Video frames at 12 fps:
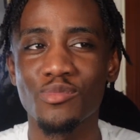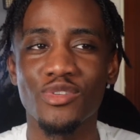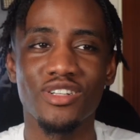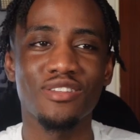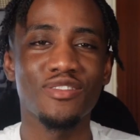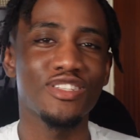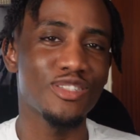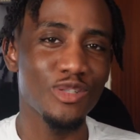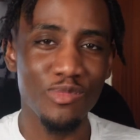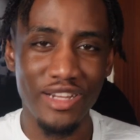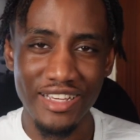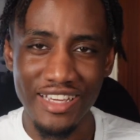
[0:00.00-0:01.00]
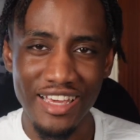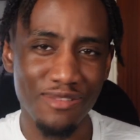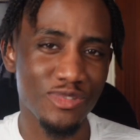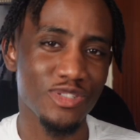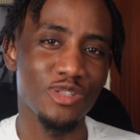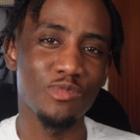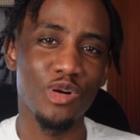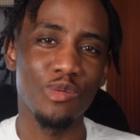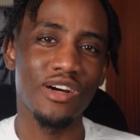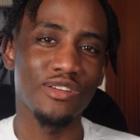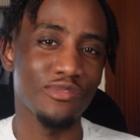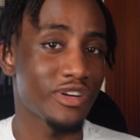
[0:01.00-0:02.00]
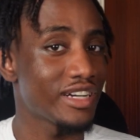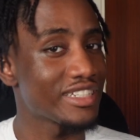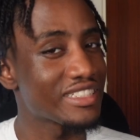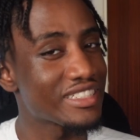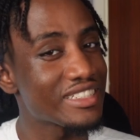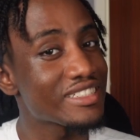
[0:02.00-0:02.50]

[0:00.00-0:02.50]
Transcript: But if you still play games on your mobile device,